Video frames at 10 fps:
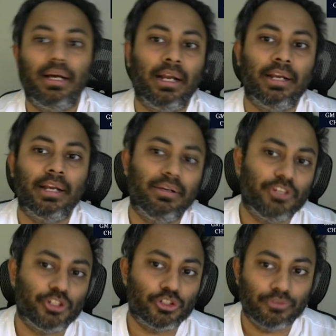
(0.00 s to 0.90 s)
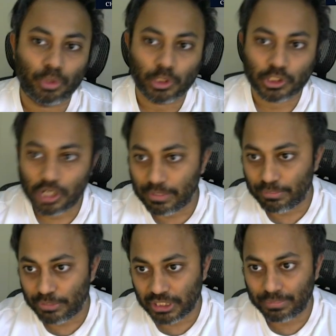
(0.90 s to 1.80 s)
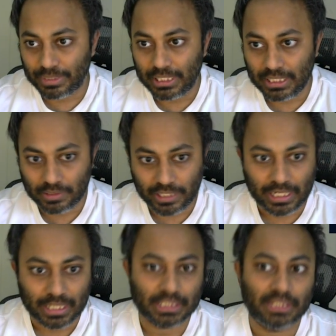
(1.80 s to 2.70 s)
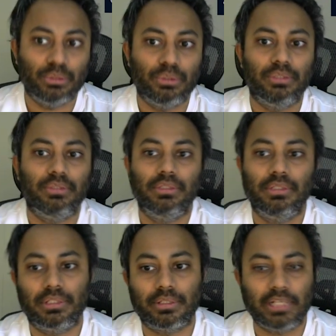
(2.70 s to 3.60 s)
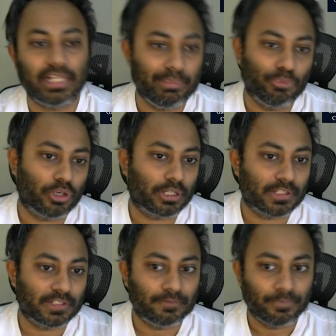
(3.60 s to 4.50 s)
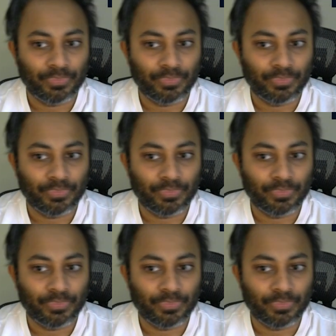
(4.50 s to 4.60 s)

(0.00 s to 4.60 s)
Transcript: and we should focus on bishop d3 next, slightly more aggressive.